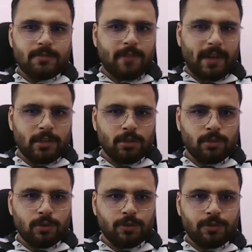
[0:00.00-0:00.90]
It's white to
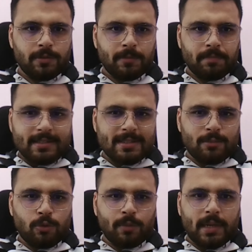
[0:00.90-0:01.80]
move. This is
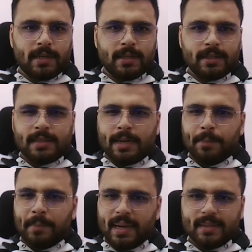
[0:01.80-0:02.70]
the moment
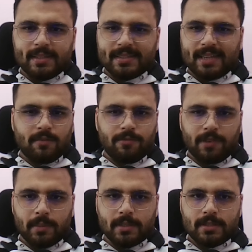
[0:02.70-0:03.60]
that made this game
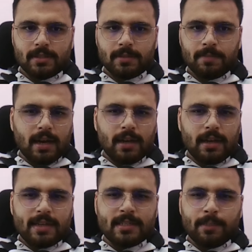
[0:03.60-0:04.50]
famous.
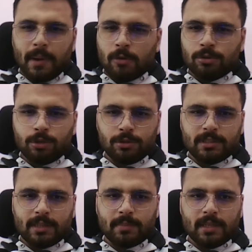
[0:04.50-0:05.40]
Tal is about to
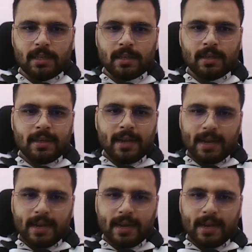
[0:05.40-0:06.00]
do something.